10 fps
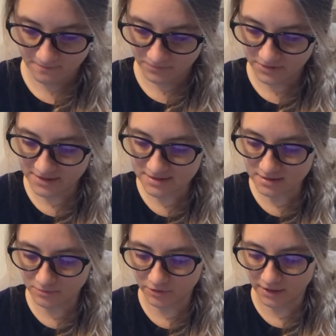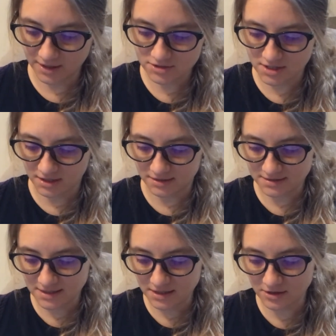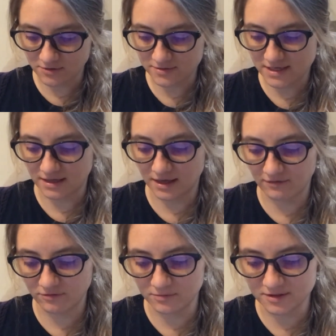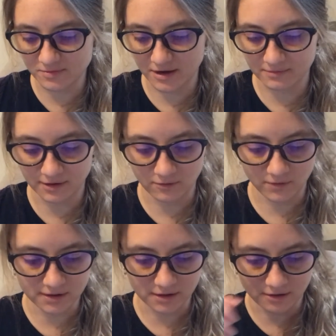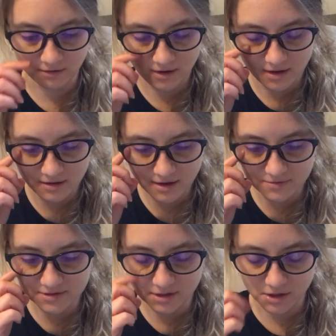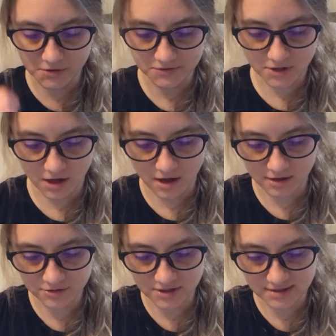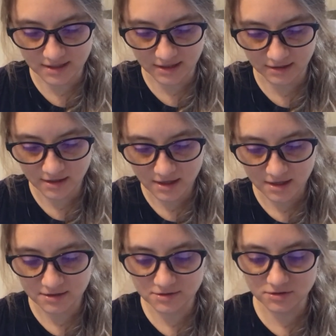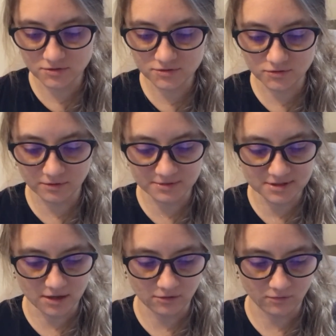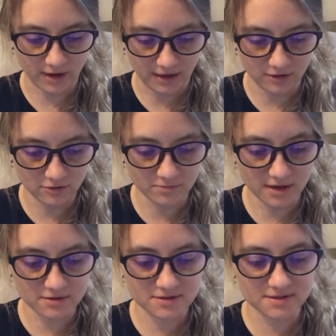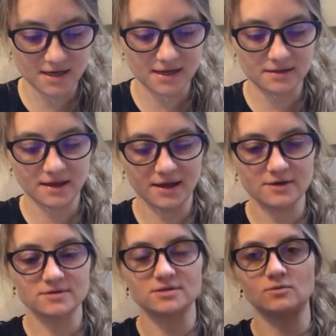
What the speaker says: Lisa put Hedgie in a tea cozy and gave him a spot by the window. "That was a close call," she said. "A snowstorm is on the way. You'd better stay in the house and